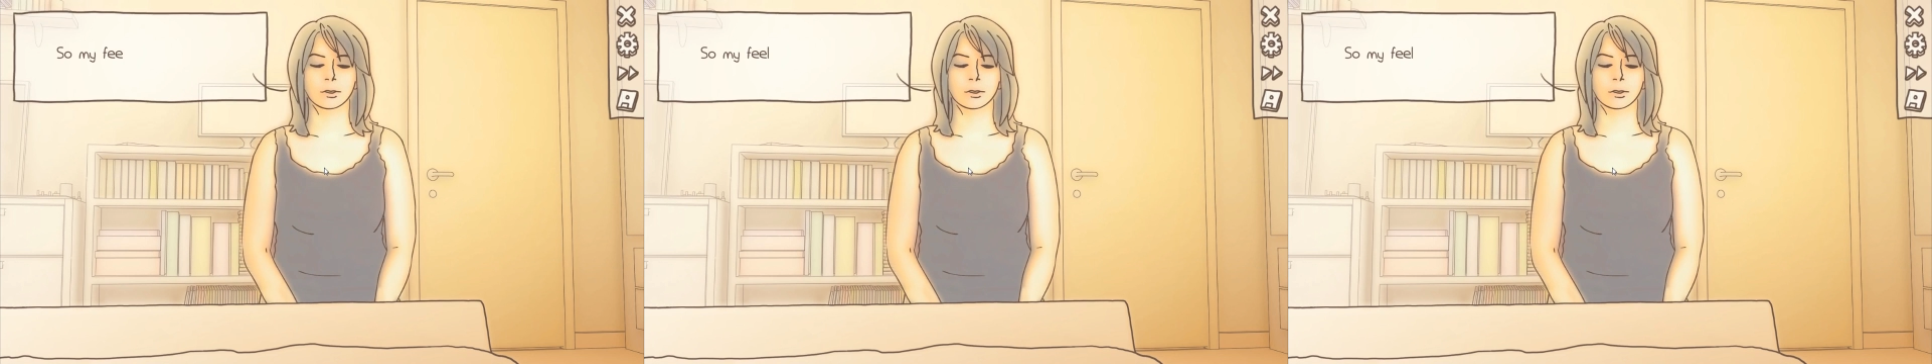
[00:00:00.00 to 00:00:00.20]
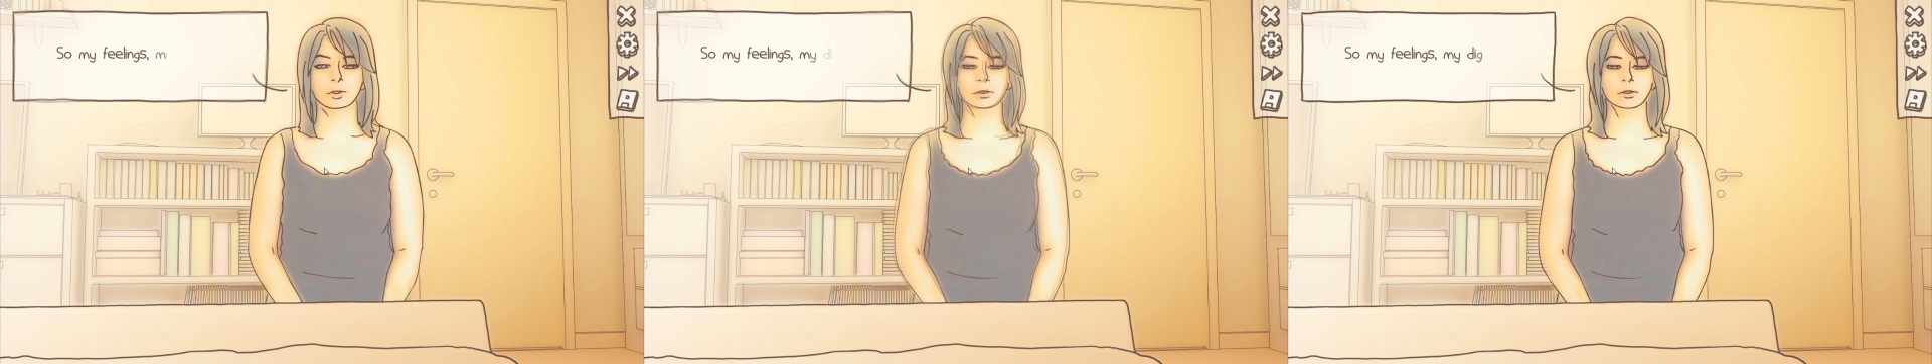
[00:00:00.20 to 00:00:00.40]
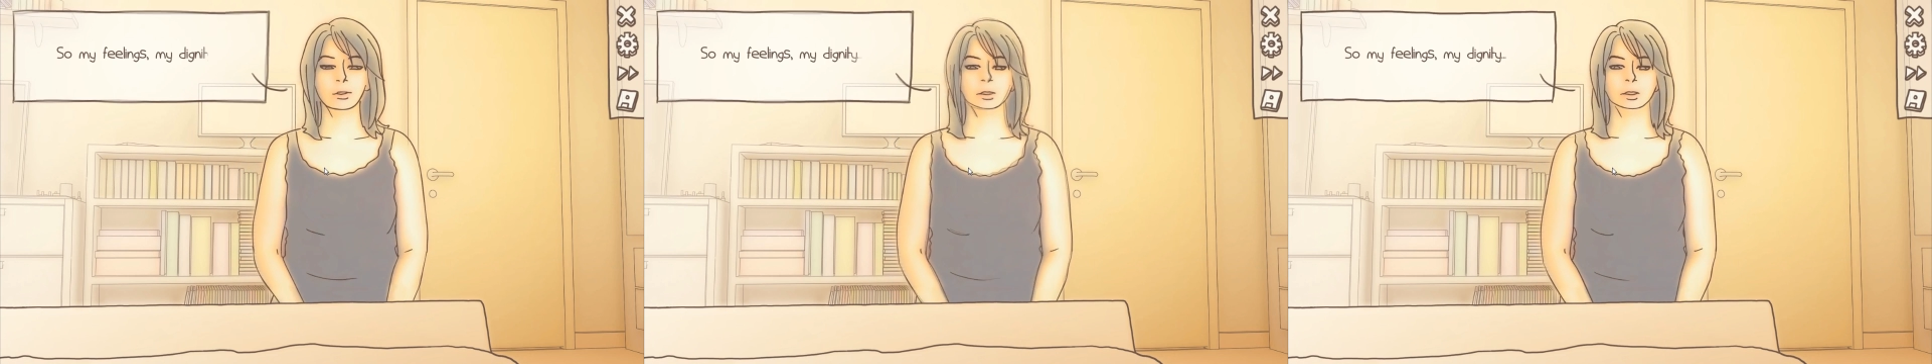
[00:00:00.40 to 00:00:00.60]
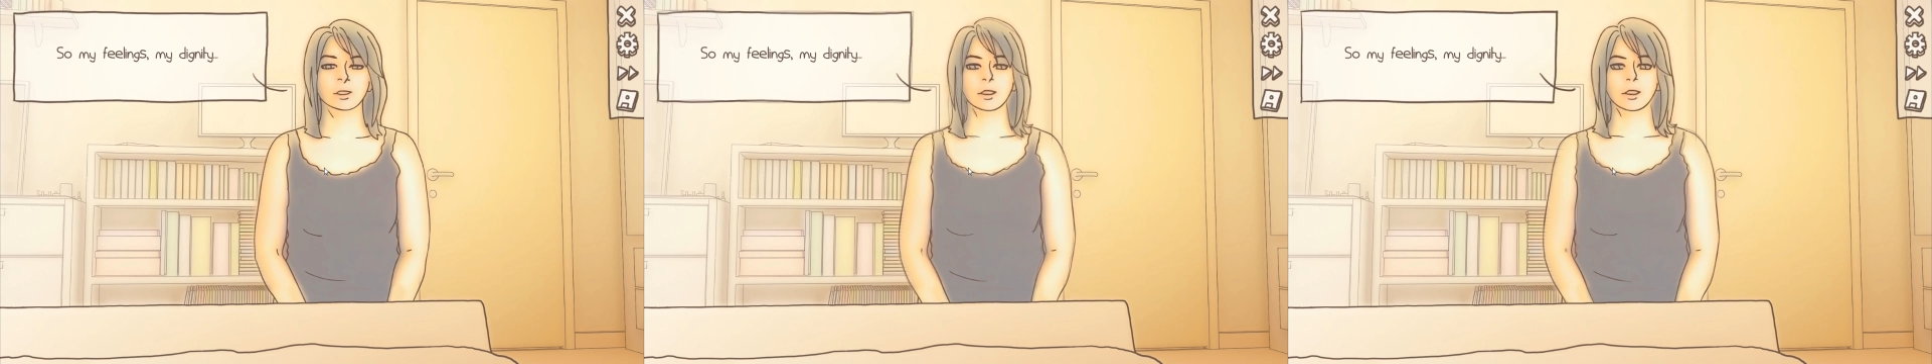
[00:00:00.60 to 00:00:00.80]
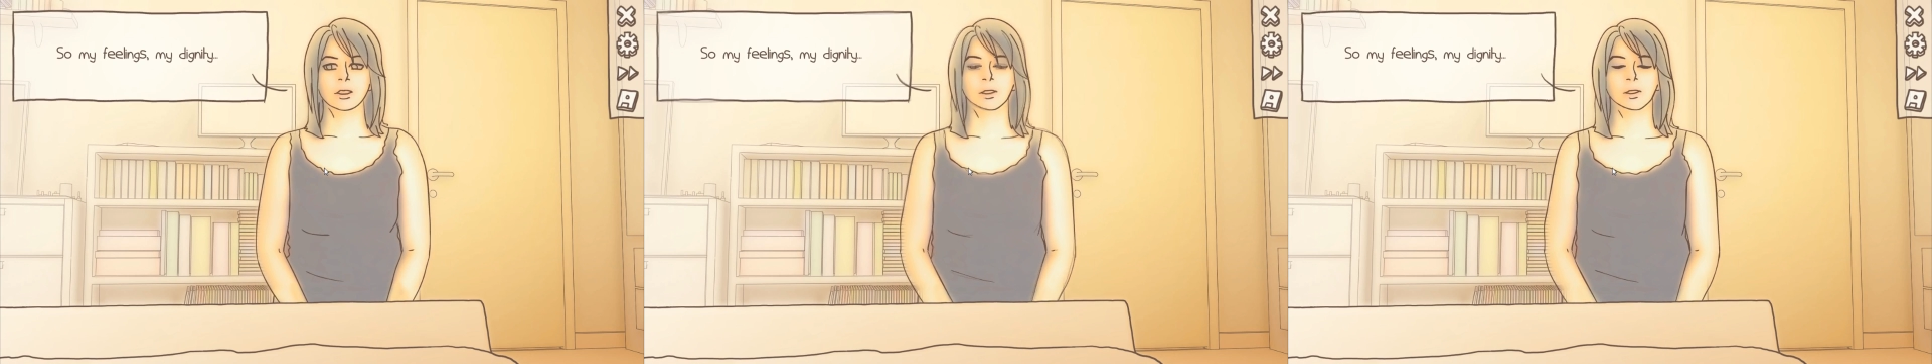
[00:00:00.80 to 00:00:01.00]
You've just made
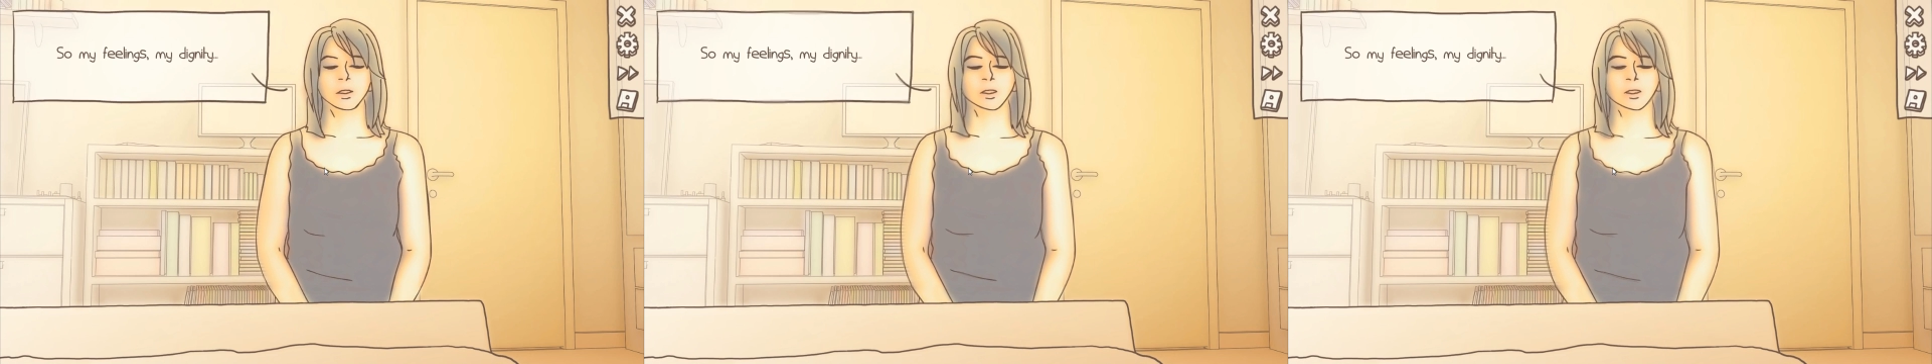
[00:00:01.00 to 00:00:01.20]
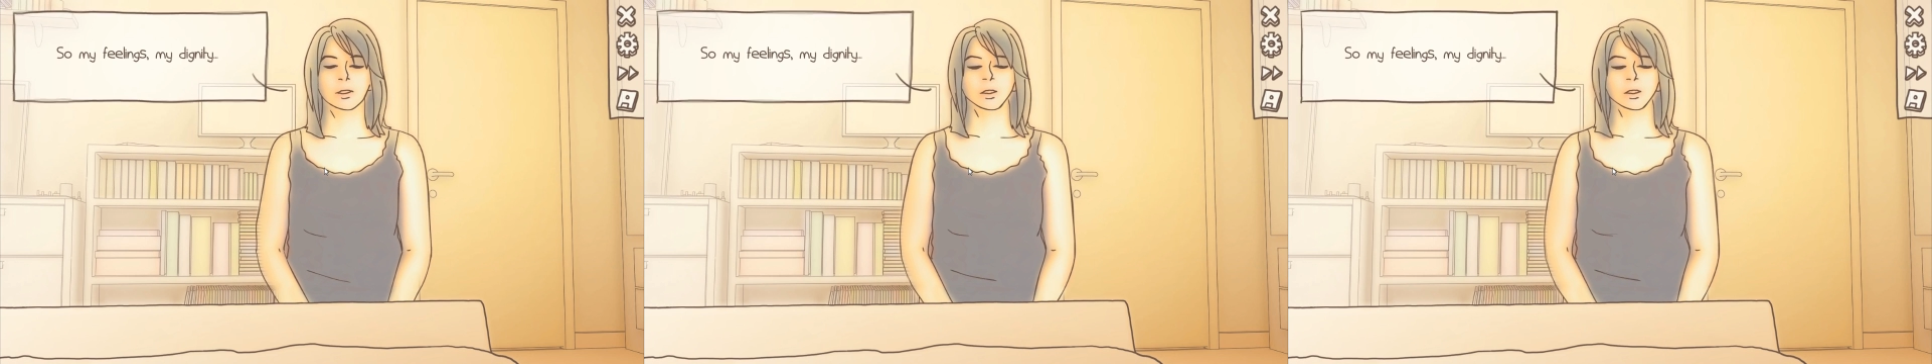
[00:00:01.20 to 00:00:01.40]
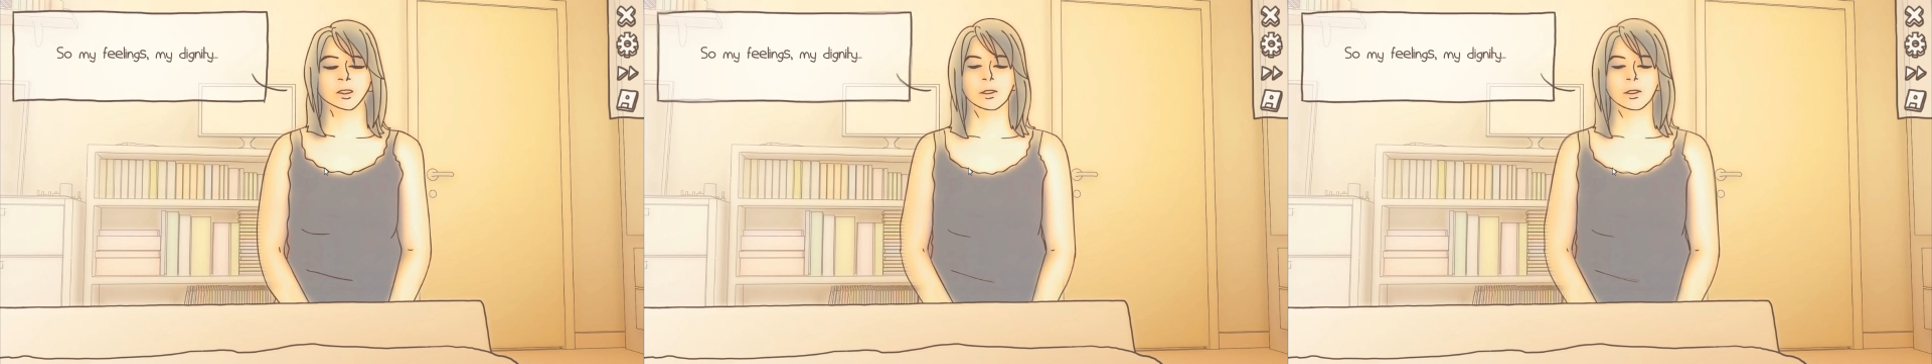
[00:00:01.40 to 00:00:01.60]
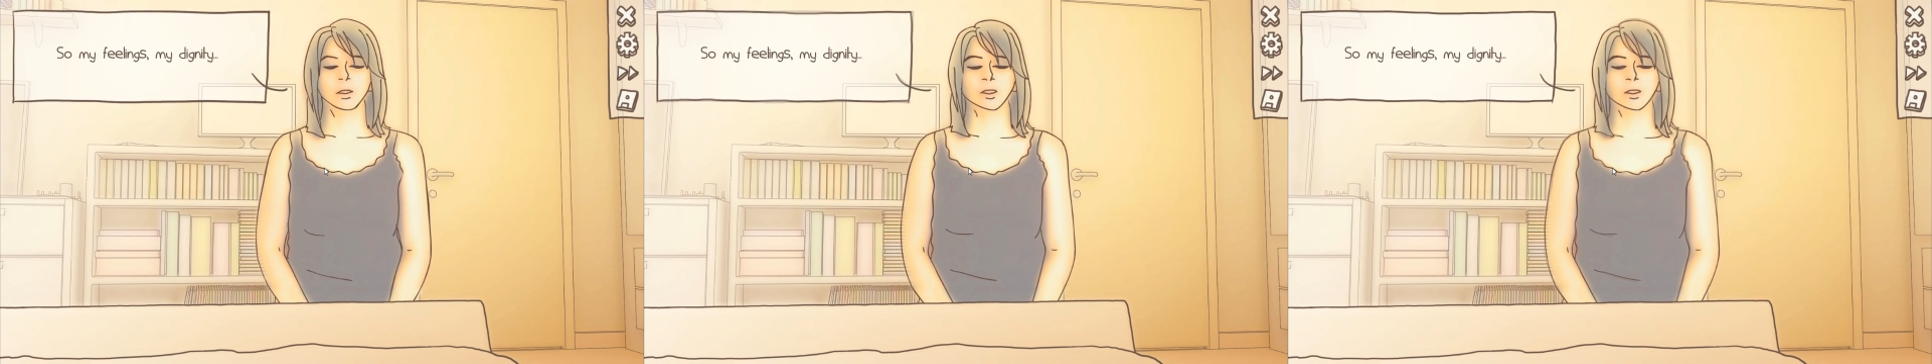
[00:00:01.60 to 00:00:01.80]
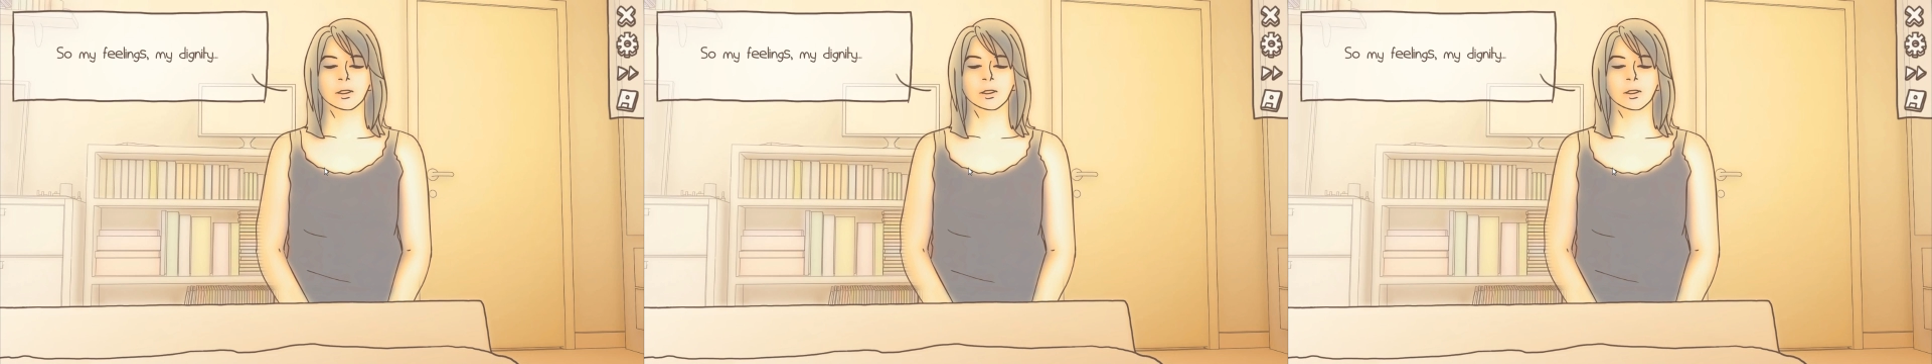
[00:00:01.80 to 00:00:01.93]
this even worse.